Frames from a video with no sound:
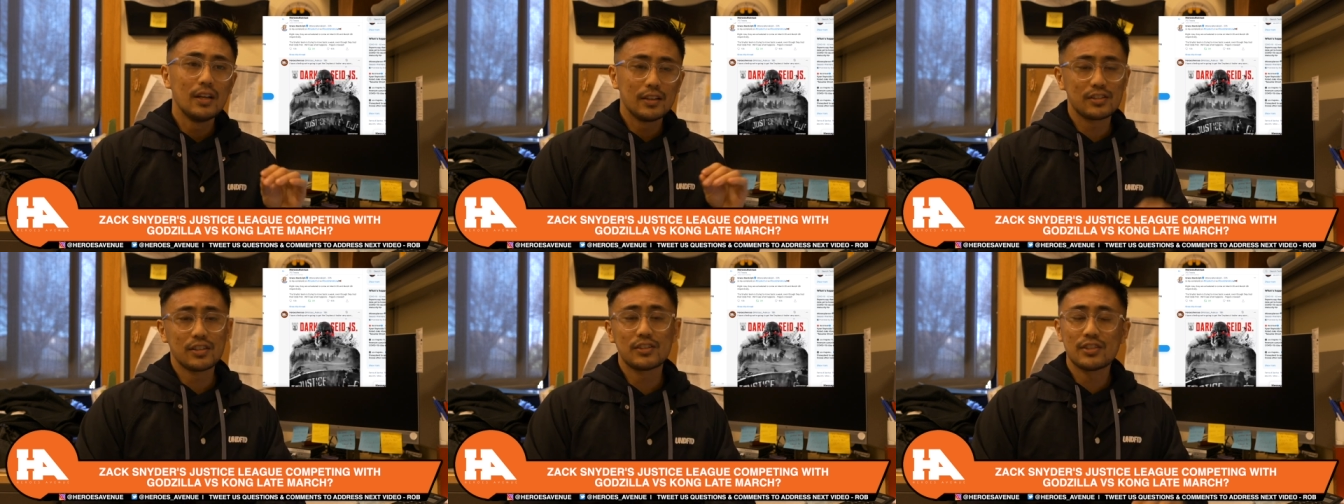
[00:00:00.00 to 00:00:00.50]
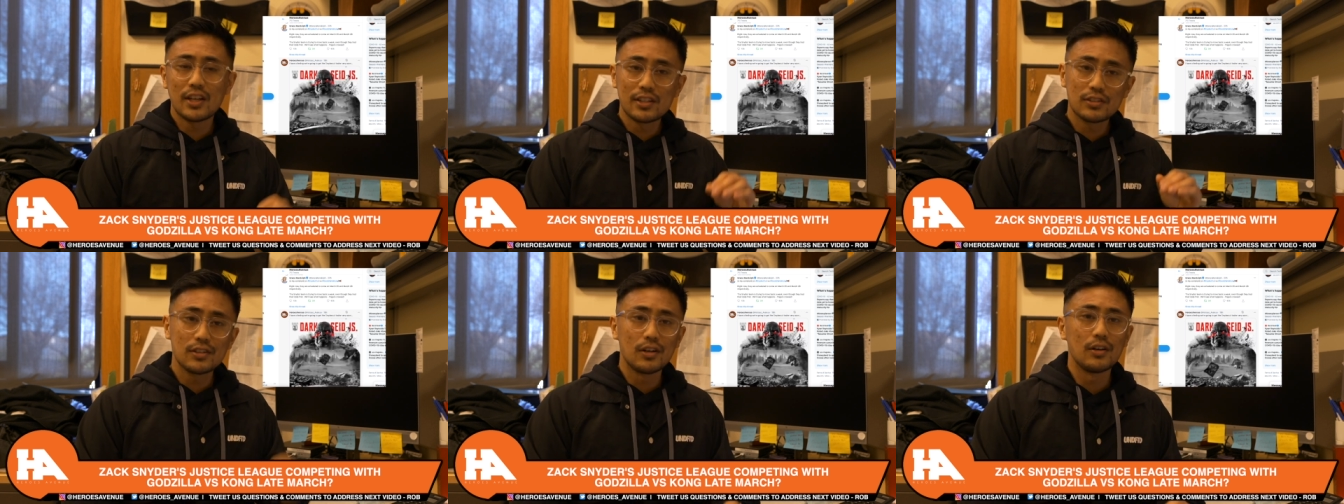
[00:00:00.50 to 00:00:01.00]
the
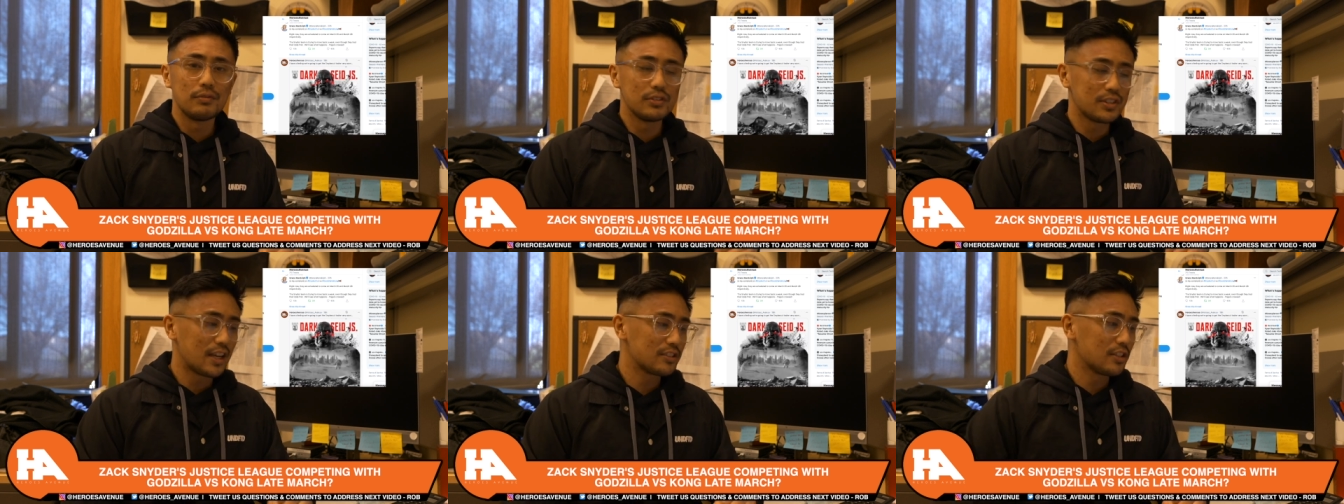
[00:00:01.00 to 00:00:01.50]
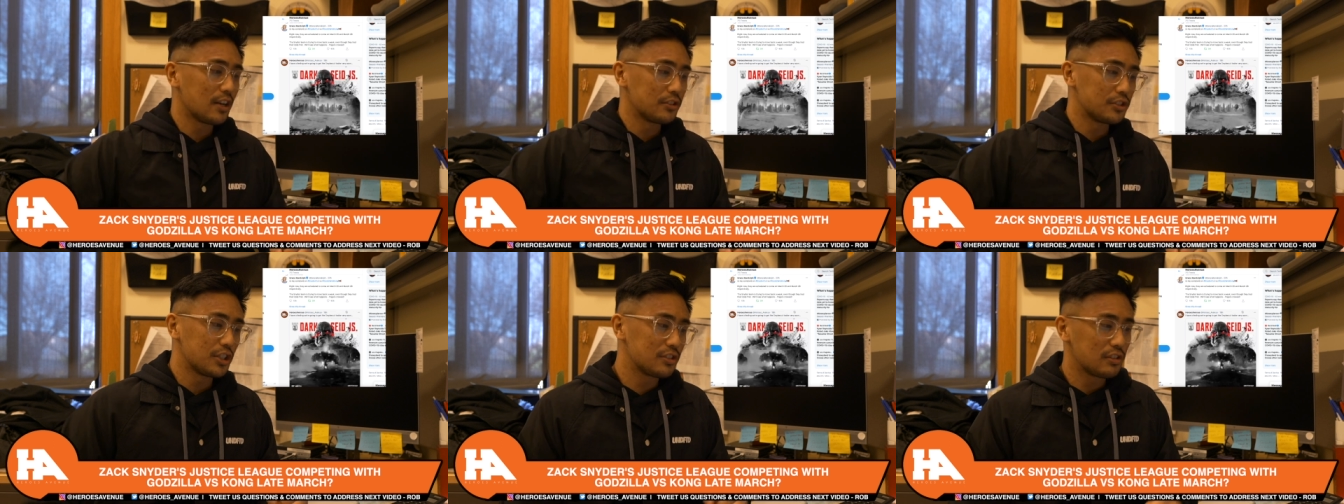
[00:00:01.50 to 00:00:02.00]
success of Zack Snyder's
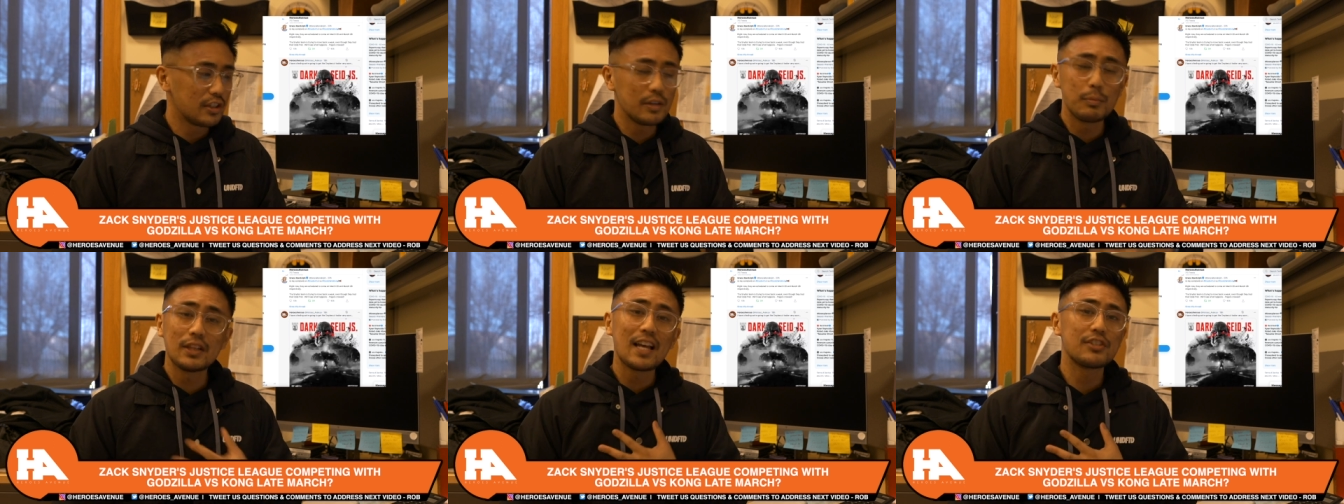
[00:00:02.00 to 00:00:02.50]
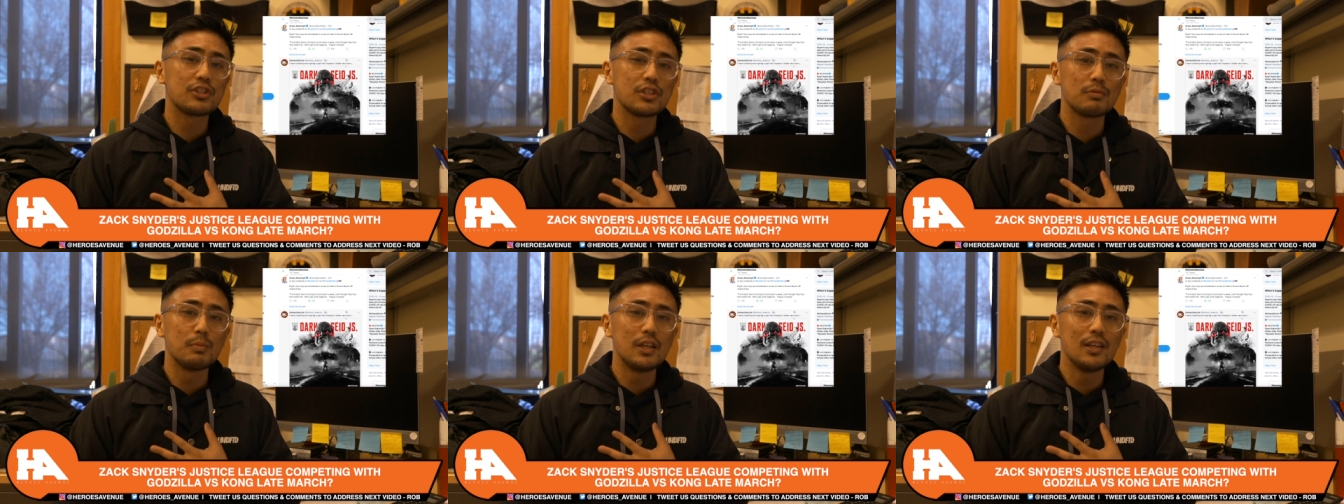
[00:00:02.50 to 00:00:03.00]
Justice League, but that's
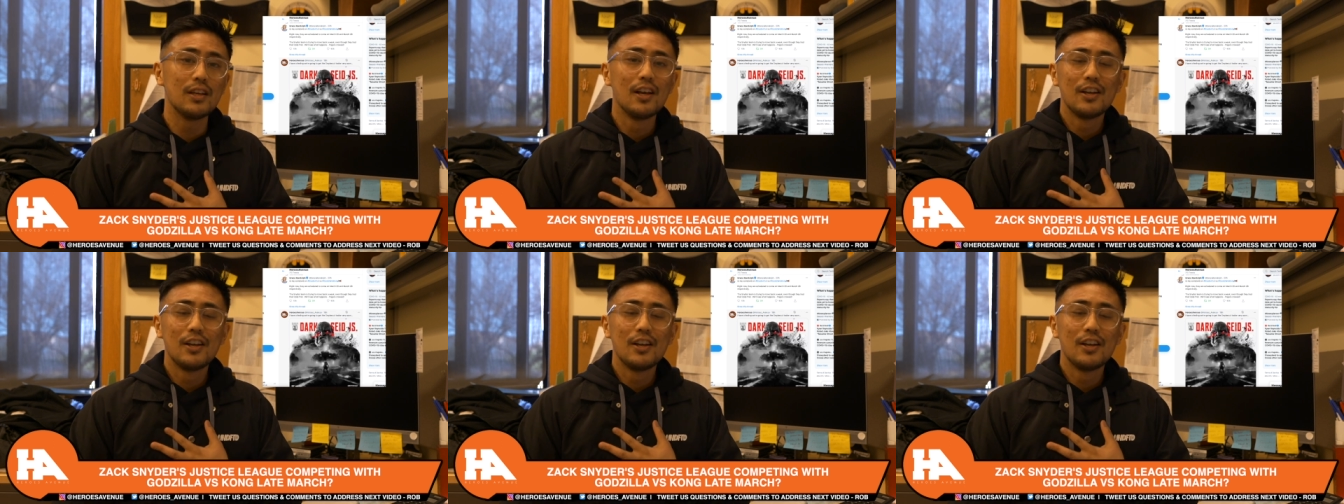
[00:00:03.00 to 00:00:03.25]
just me.